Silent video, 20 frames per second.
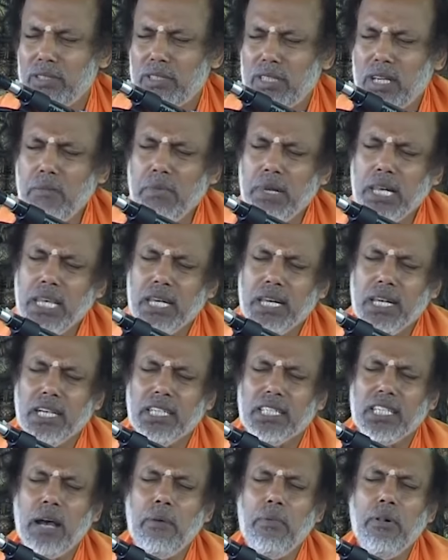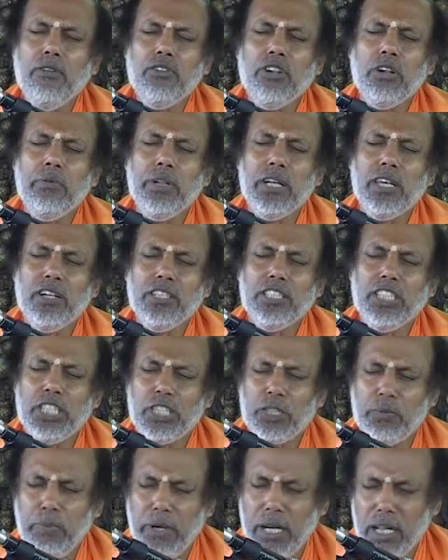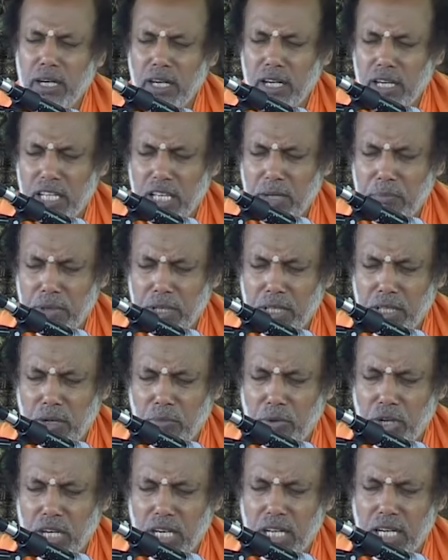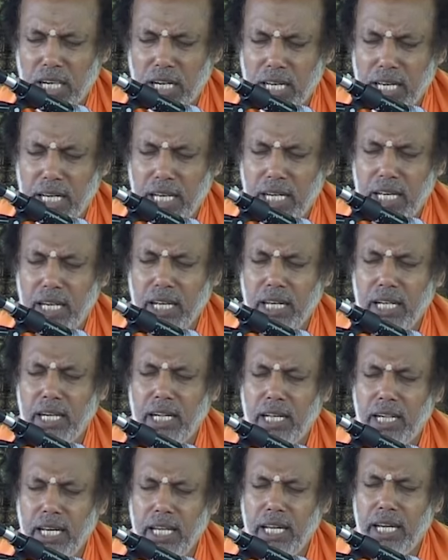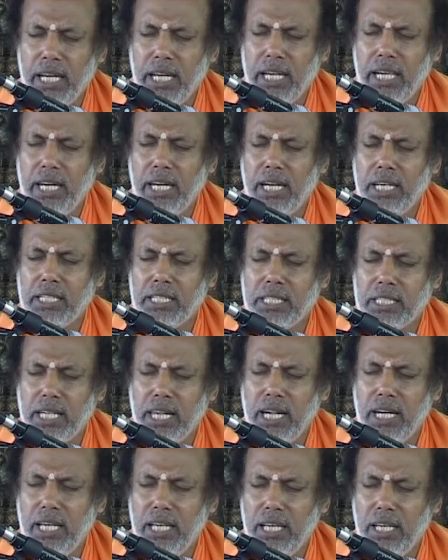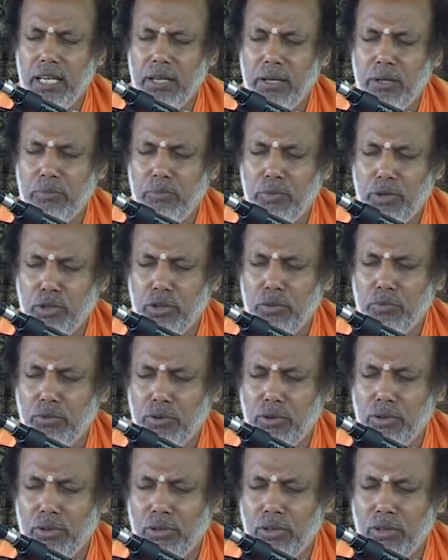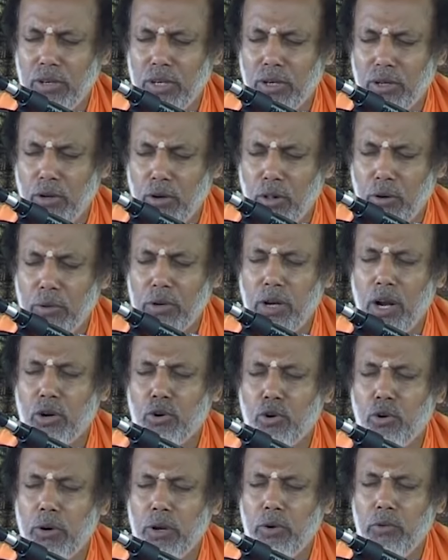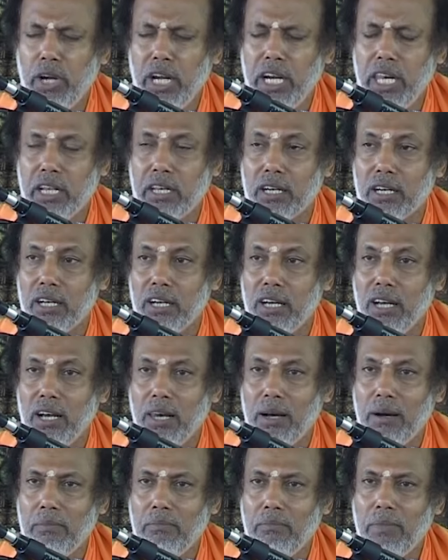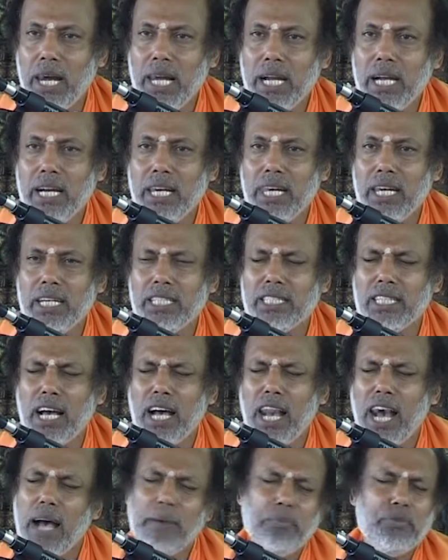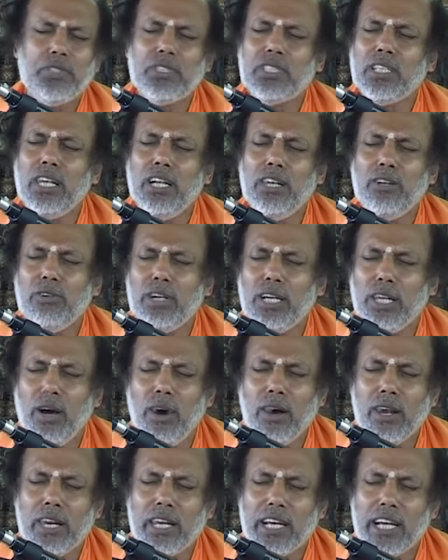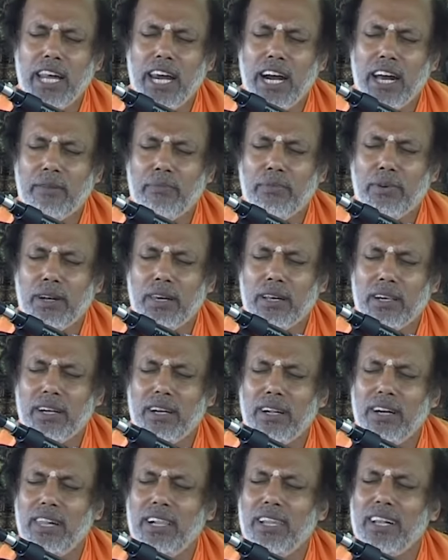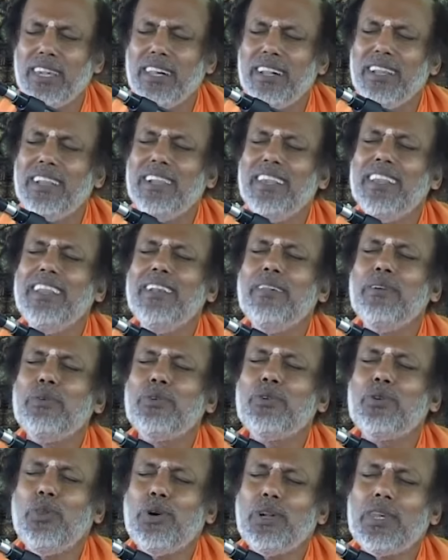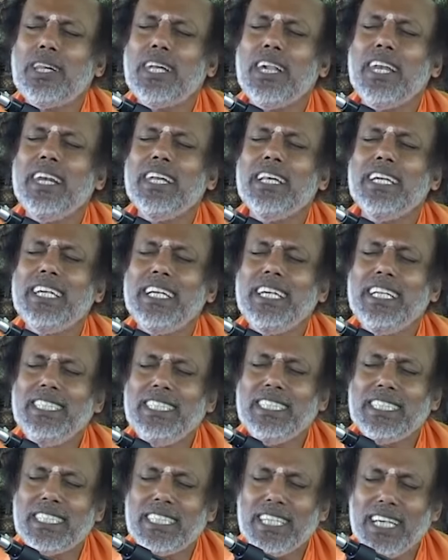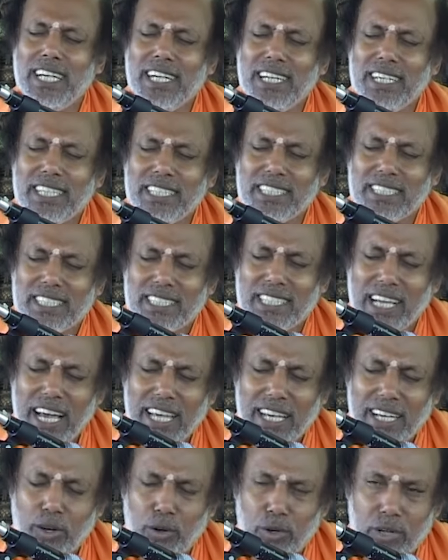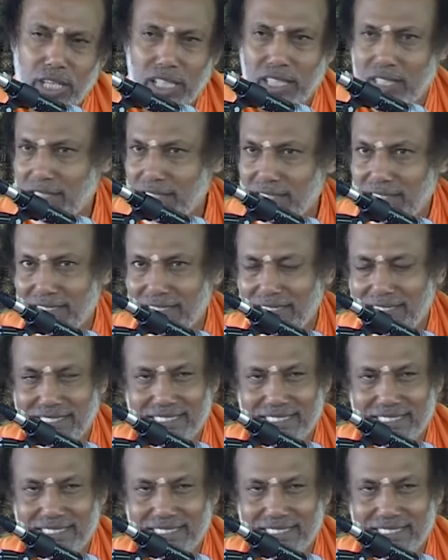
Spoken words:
Tremendous amount of energy spent on keeping the body clean, neat, steady, beautiful, or not overweight. Mind is absolutely uncared for, total insane psychotics.